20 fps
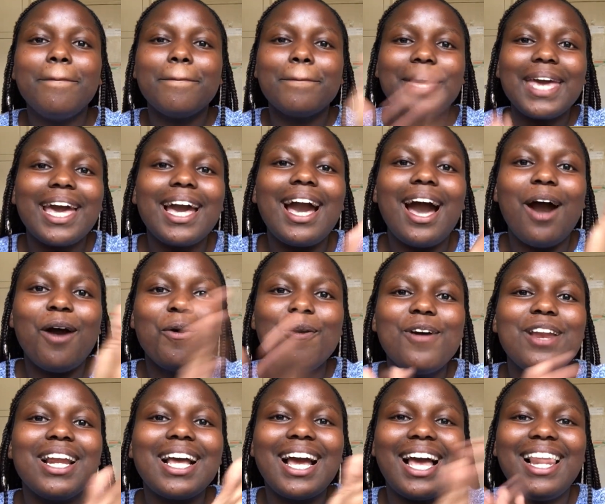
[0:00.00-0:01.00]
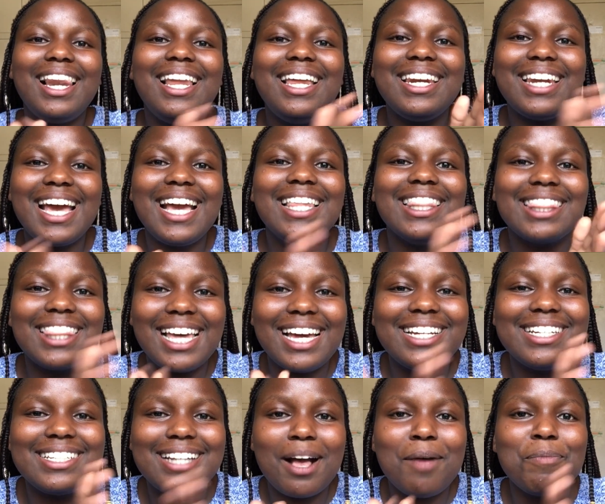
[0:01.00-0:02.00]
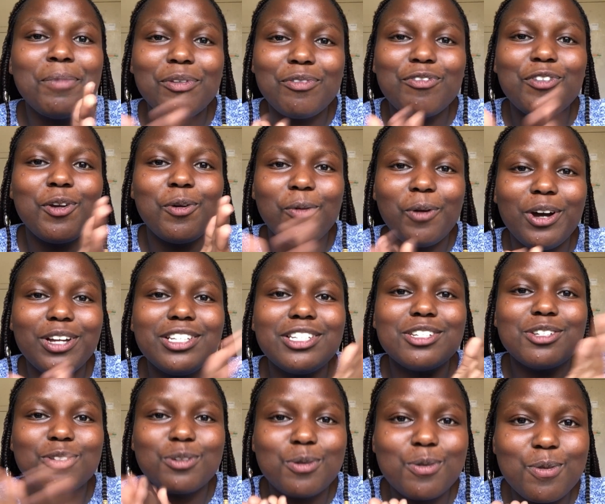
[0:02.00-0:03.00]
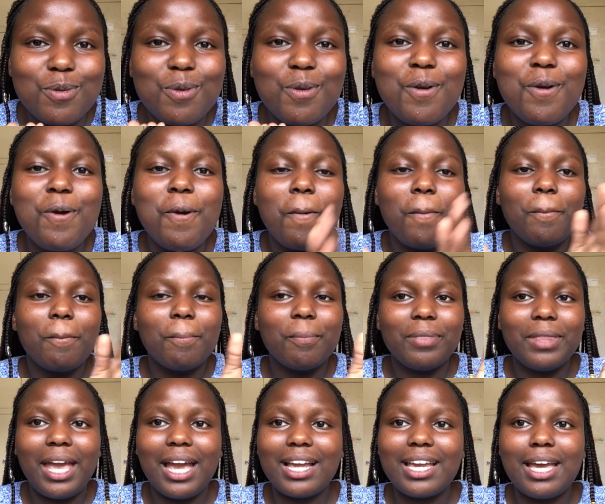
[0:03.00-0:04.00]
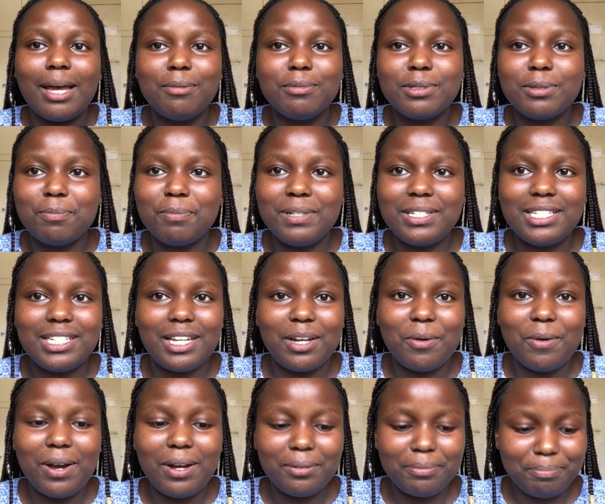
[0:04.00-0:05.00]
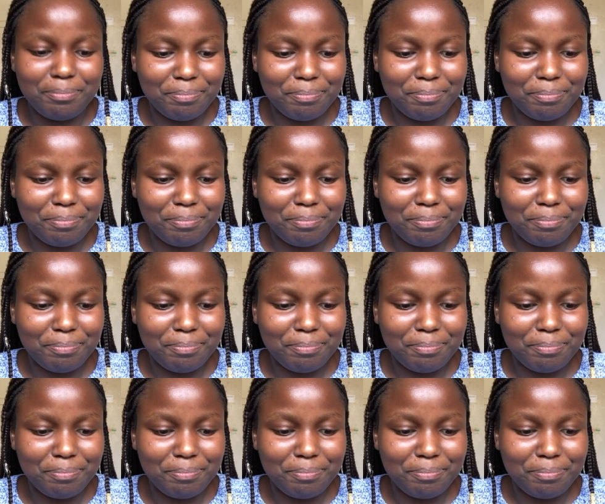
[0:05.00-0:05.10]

Make a whole calendar in third term if you want to. Okay, I'm spitting. What?